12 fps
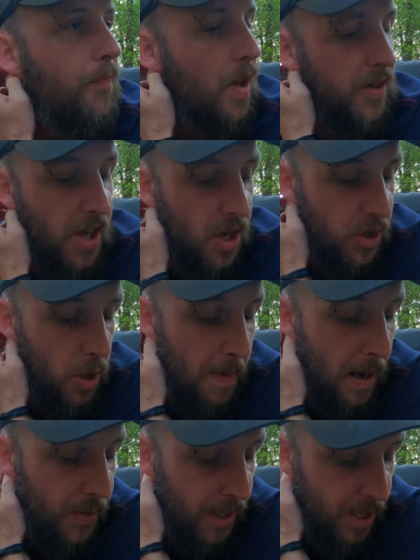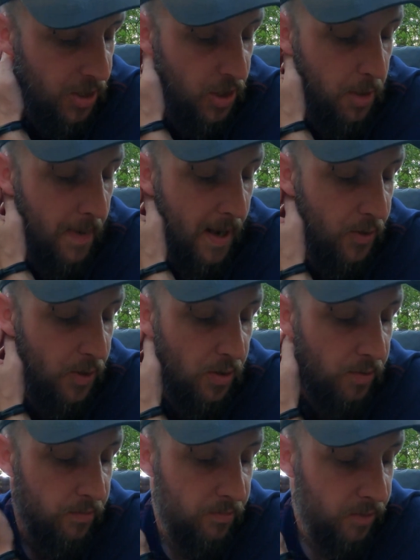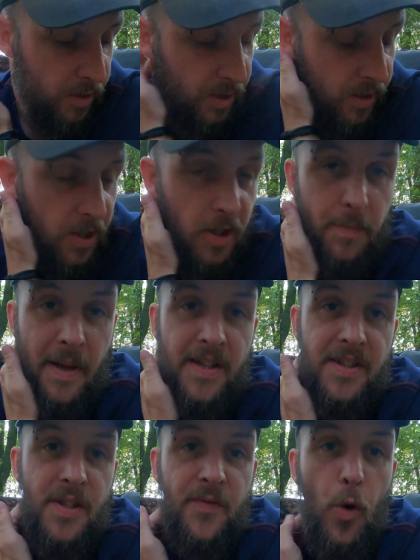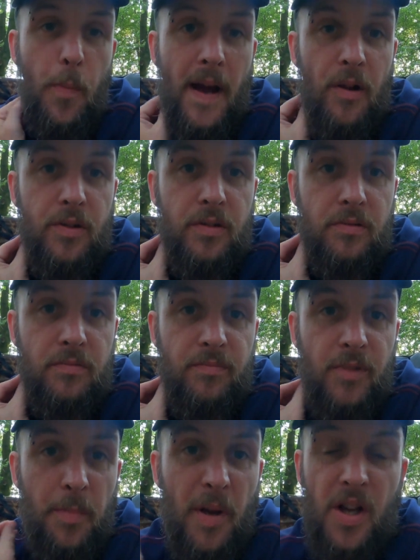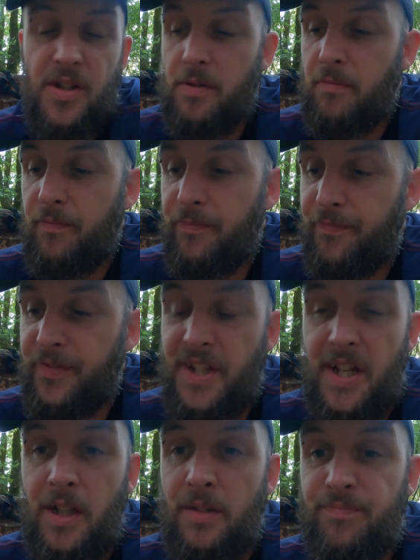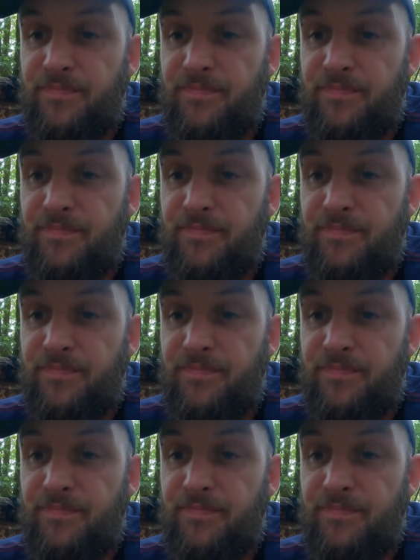So £2 each, £2 on the pass. That's £4 a person for dinner.